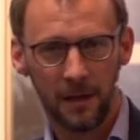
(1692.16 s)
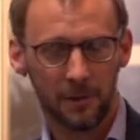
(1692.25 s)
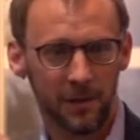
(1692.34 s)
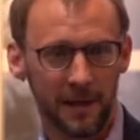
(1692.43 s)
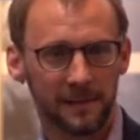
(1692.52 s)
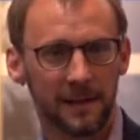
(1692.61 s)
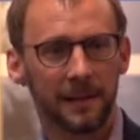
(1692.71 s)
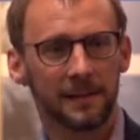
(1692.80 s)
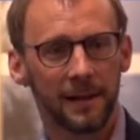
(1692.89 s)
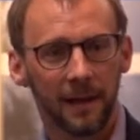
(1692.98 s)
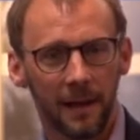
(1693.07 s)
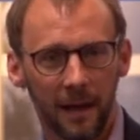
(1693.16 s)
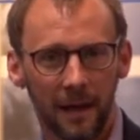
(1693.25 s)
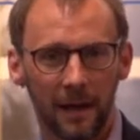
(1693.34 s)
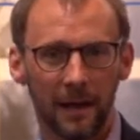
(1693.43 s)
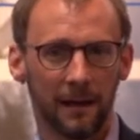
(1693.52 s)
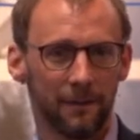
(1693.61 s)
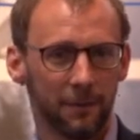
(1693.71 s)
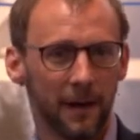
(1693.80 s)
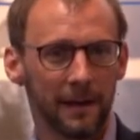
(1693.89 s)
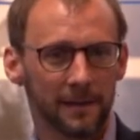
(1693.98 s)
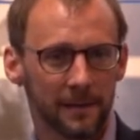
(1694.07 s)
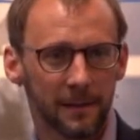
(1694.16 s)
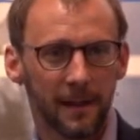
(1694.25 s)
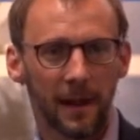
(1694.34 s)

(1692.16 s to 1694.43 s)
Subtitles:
transit and freight,